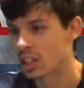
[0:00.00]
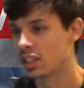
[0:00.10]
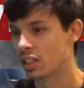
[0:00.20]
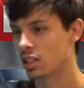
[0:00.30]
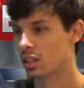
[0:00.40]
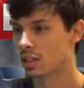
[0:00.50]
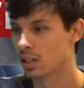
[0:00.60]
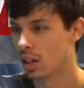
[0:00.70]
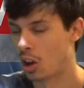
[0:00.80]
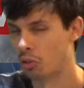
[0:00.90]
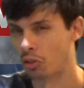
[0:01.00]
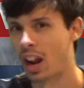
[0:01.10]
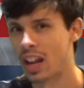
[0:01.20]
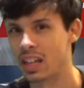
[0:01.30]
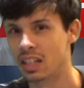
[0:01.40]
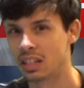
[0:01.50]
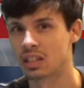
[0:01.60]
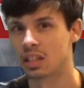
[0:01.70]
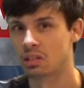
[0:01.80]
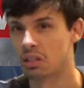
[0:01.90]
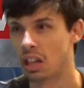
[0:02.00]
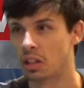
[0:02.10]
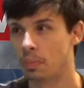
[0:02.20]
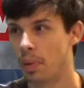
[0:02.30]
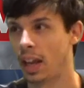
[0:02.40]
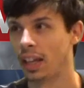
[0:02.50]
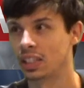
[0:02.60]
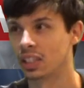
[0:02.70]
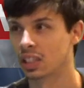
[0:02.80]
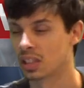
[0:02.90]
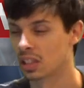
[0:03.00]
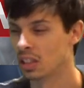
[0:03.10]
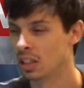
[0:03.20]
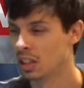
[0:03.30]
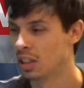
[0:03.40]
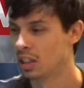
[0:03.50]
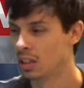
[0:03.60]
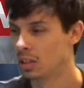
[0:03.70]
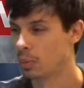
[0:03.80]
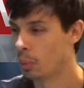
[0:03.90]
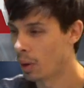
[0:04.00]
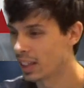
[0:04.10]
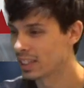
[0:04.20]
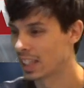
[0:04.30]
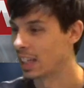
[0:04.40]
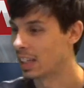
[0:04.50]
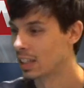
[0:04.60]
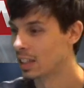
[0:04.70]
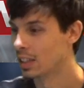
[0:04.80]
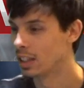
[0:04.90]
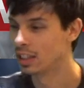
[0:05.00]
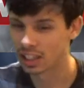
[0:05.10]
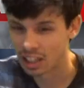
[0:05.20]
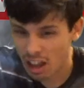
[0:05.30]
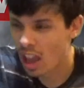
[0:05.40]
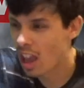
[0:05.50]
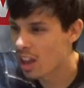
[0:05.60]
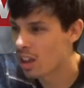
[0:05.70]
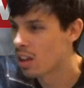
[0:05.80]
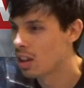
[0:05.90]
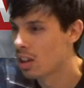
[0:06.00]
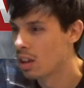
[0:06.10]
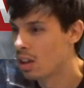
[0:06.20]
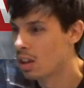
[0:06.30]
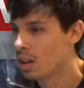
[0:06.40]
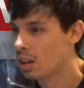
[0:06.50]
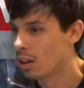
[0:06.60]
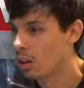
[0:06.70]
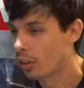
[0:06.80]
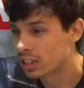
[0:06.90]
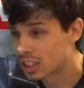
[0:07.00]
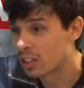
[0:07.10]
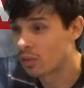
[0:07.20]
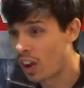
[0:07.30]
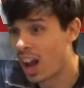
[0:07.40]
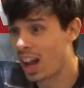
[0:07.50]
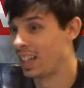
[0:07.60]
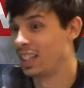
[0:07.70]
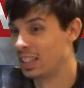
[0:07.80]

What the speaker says: is alright. It's not the best. But what is it? Is it Or is it fine?